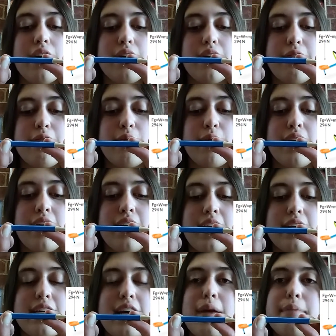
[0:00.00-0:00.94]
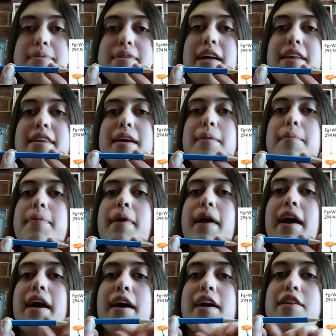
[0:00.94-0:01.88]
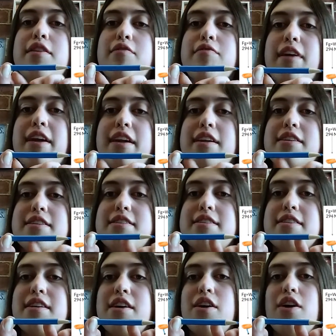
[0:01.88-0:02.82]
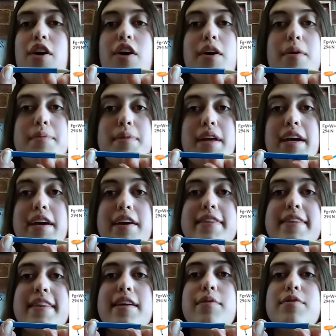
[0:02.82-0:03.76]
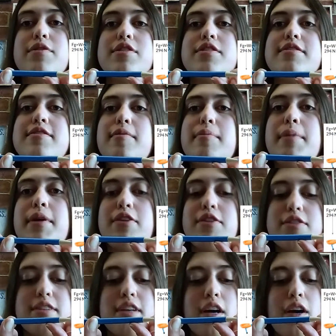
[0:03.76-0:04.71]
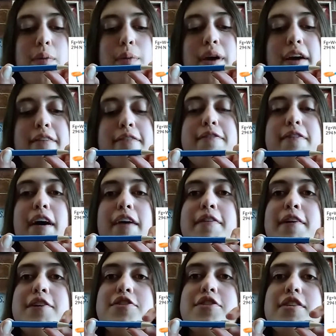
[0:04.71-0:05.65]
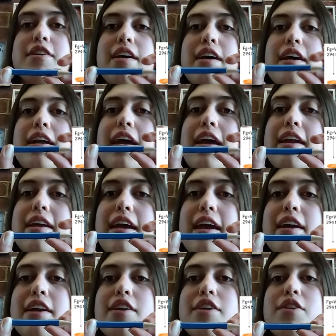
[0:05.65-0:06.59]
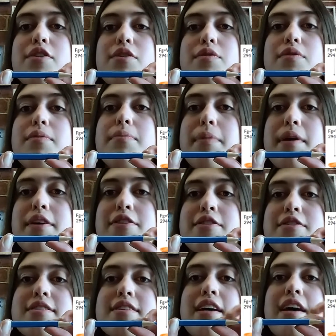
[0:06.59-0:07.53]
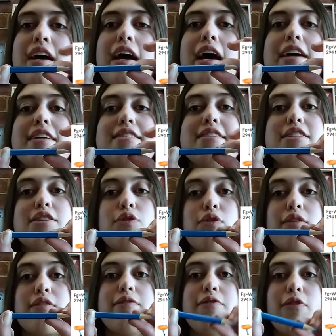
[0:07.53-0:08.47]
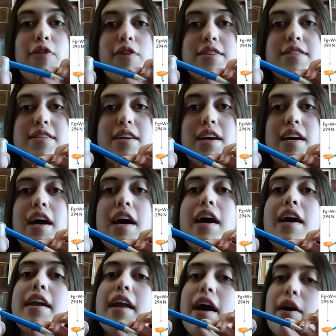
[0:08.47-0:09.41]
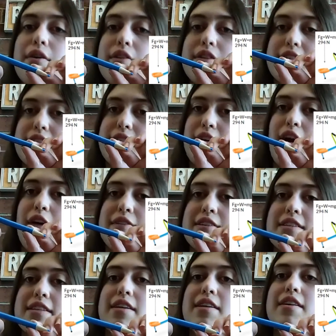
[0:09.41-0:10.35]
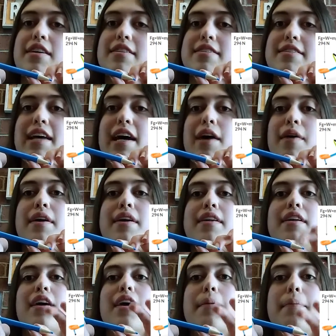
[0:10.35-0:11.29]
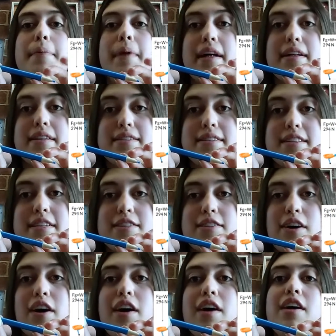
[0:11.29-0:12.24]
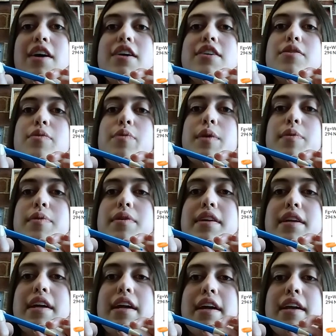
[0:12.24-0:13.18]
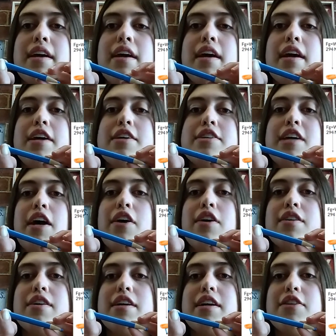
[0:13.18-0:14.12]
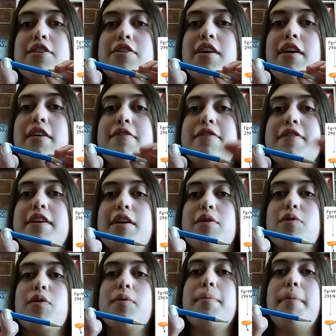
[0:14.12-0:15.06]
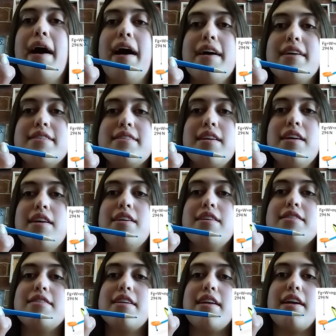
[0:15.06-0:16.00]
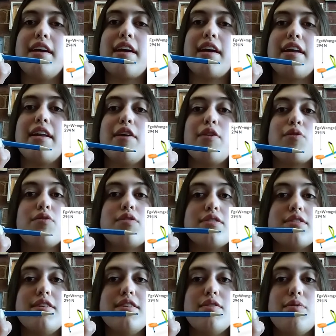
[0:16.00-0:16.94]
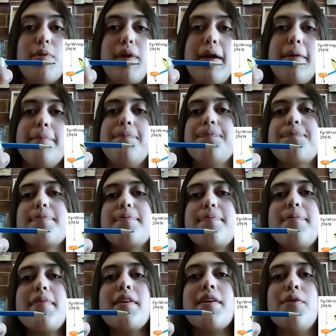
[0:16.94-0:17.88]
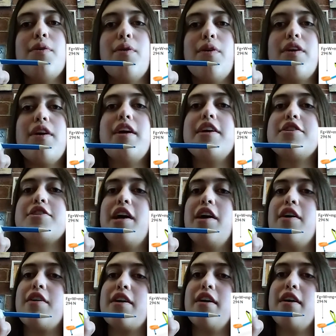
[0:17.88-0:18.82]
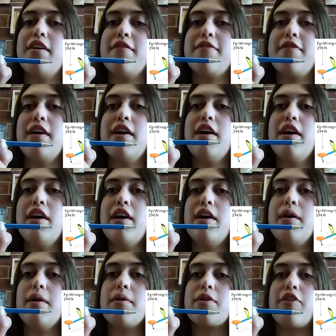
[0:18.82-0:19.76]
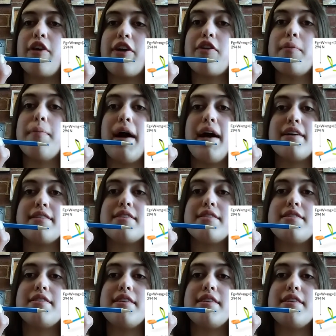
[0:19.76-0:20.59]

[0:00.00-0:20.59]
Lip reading: If we times that then by the radius arm length, which is 2 meters, we have 588 newton meters as the torque force. Now, this obviously is now an unbalanced seesaw, so we would need a child either of equal mass sitting an equal distance away, or a child of greater mass